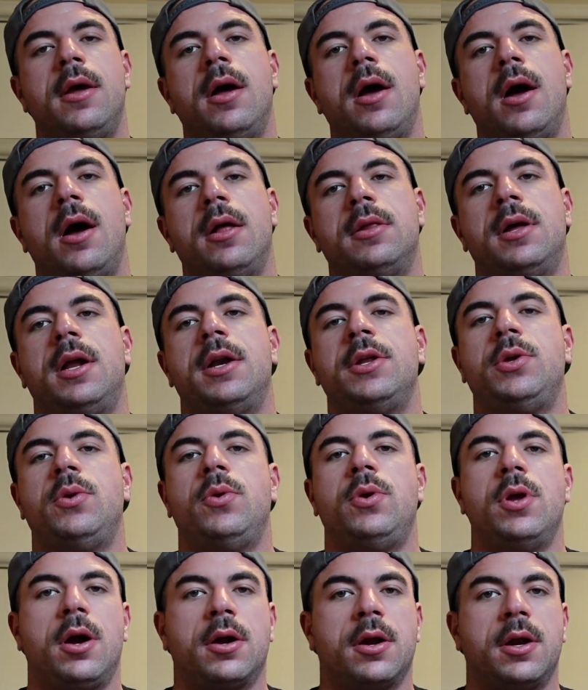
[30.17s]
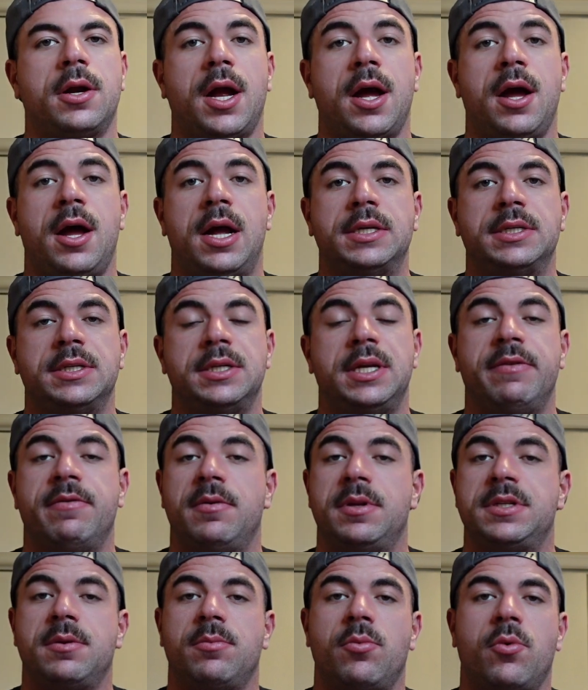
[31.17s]
Uh, a lot of you younger guys and
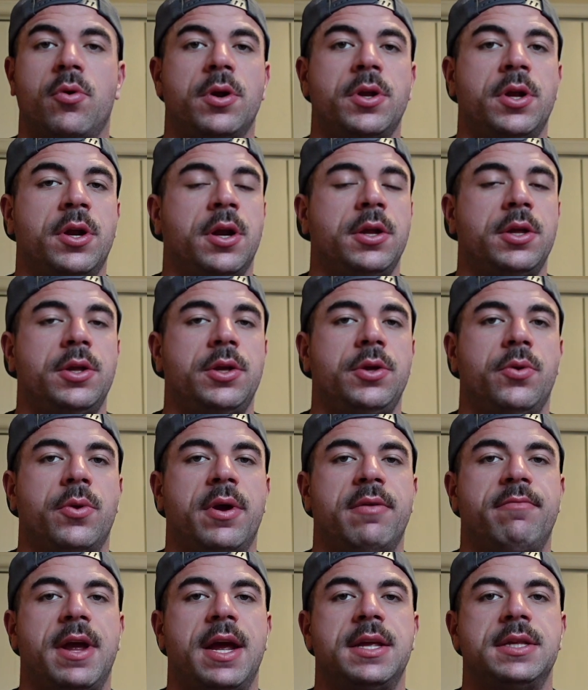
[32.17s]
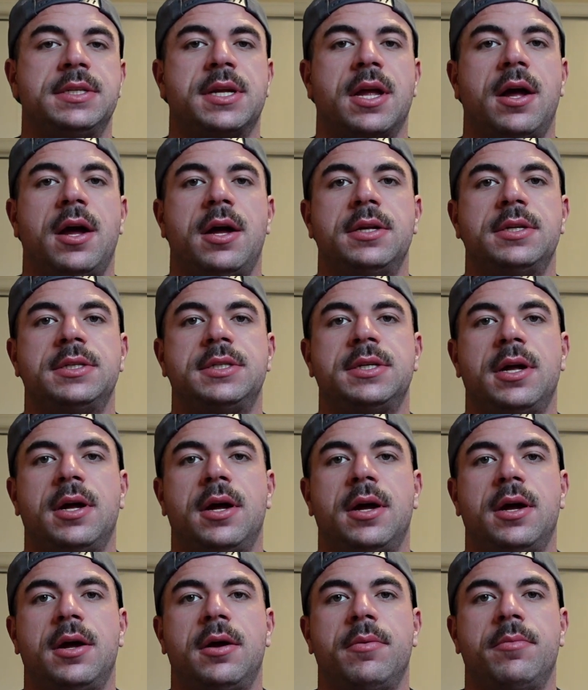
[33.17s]
even some more your, you advanced guys,
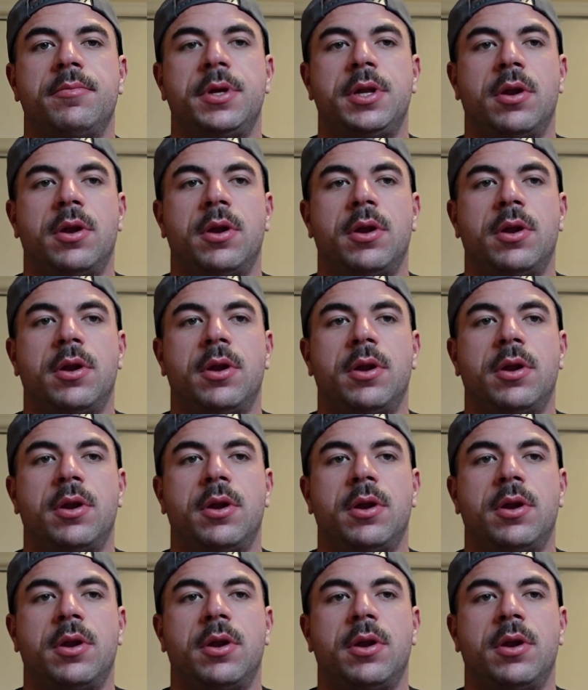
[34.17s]
um,